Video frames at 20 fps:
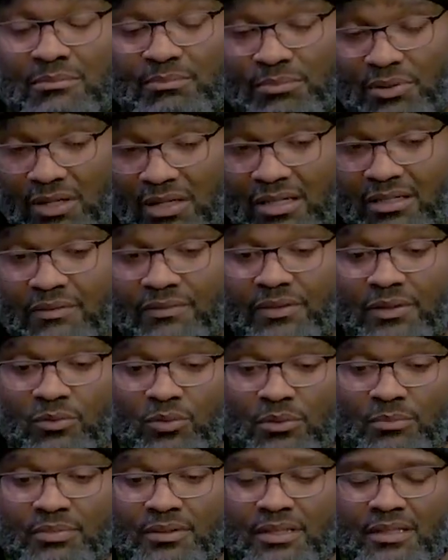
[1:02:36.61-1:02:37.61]
part of it
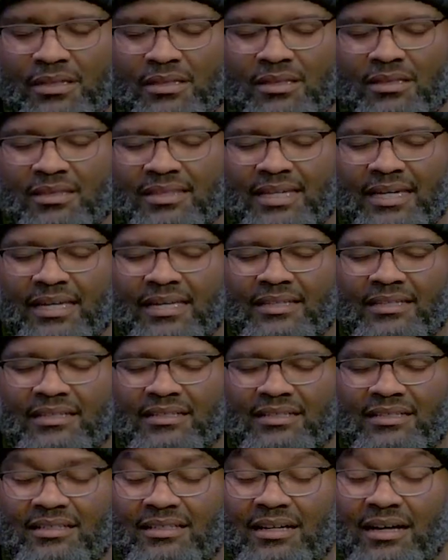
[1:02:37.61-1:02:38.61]
will be thank
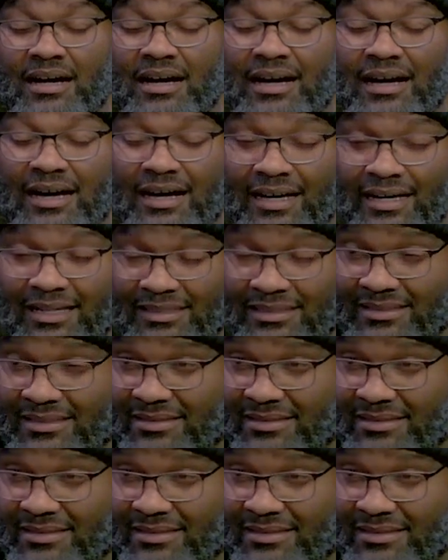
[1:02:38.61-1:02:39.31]
God